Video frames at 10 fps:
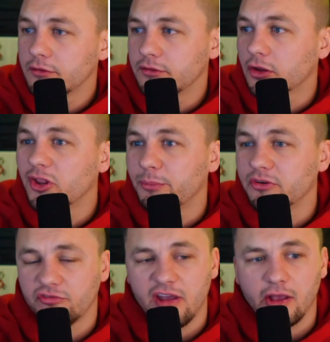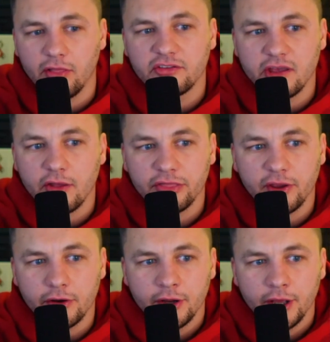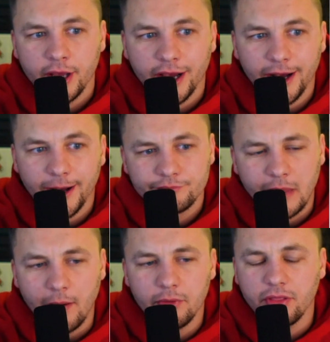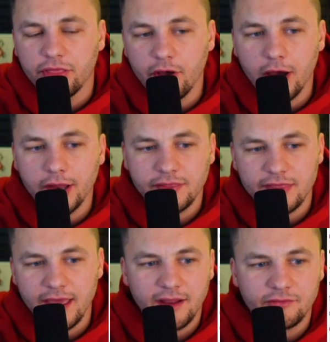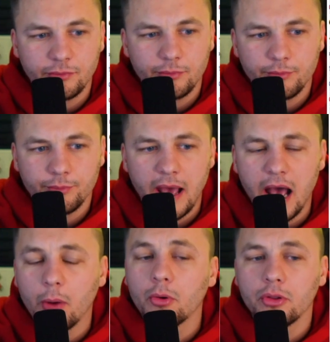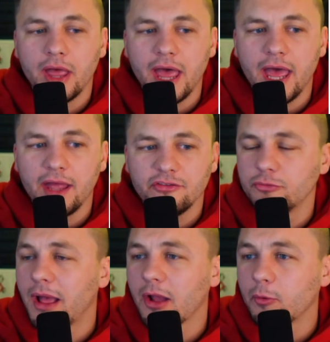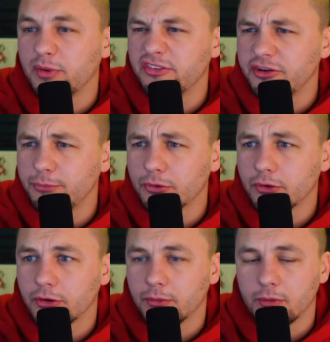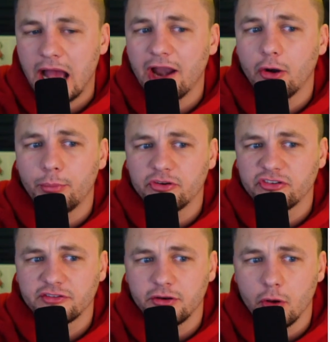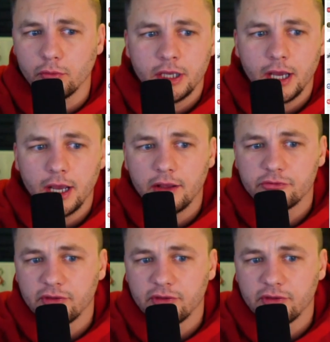Clippers value that's out there. I would have thought that Powell and Zubac would be cheaper or higher projected owned. So